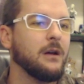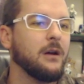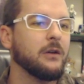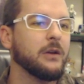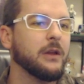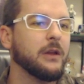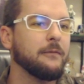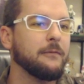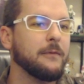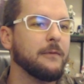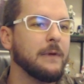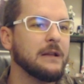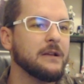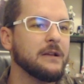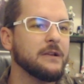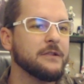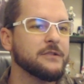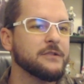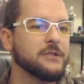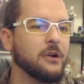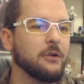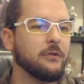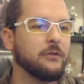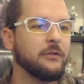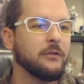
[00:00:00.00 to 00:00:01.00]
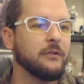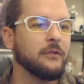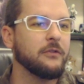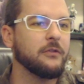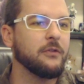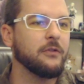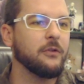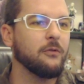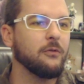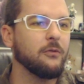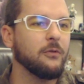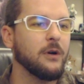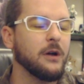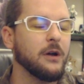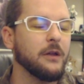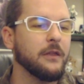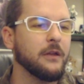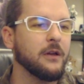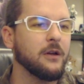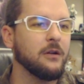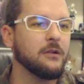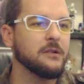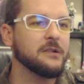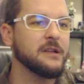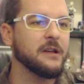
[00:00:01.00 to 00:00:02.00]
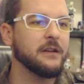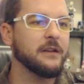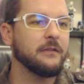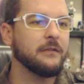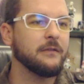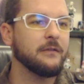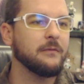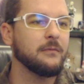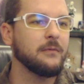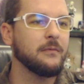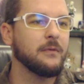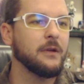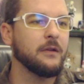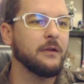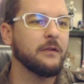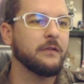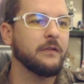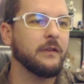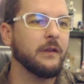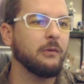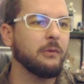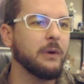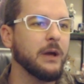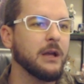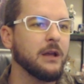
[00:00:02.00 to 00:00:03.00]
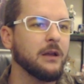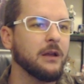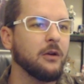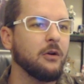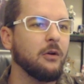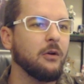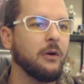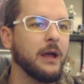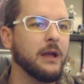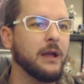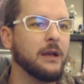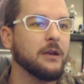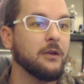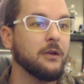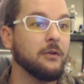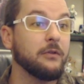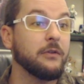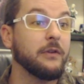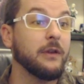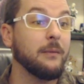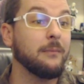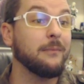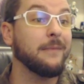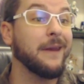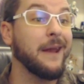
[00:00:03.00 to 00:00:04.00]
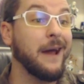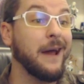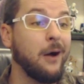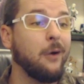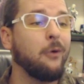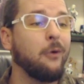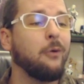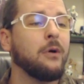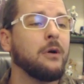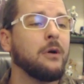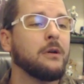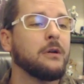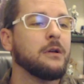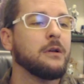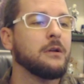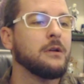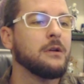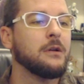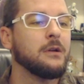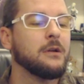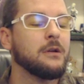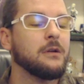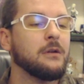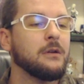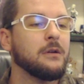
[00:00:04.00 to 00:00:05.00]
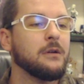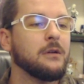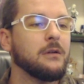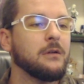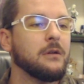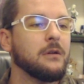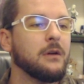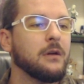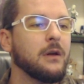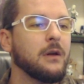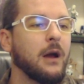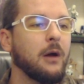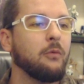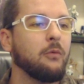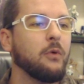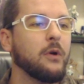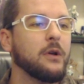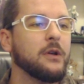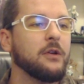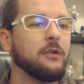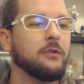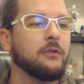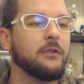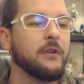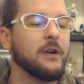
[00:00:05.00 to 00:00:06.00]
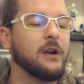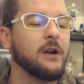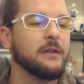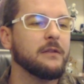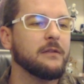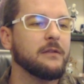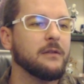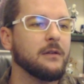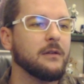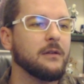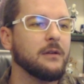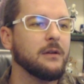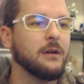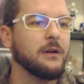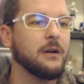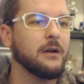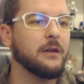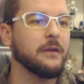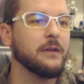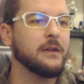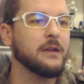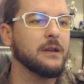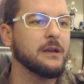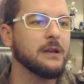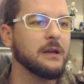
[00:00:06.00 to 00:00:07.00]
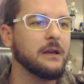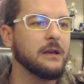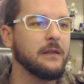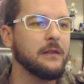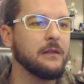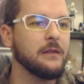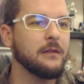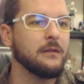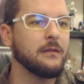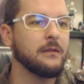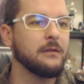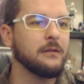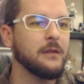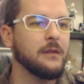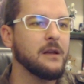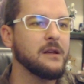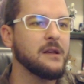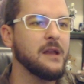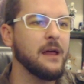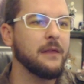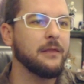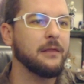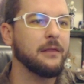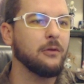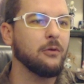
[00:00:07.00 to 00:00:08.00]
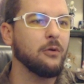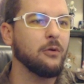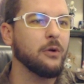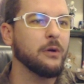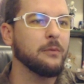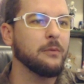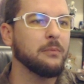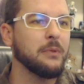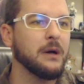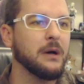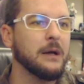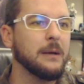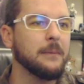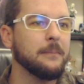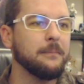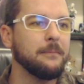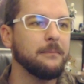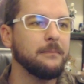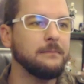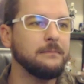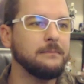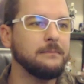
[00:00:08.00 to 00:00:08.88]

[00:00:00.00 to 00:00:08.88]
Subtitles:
I'll give Velen's Chosen to the Cultist, so that way I can go ahead and use him now. I would use it on the Deathlord, but